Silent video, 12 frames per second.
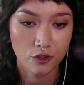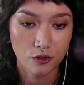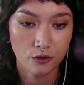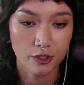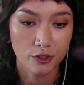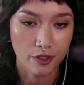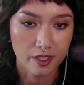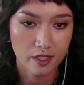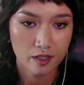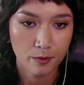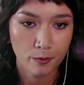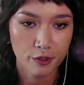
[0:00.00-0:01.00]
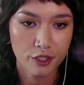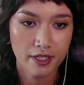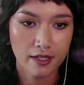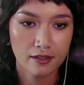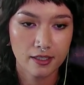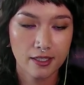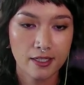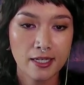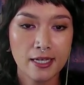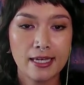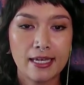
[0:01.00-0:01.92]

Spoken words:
to address this proportionality.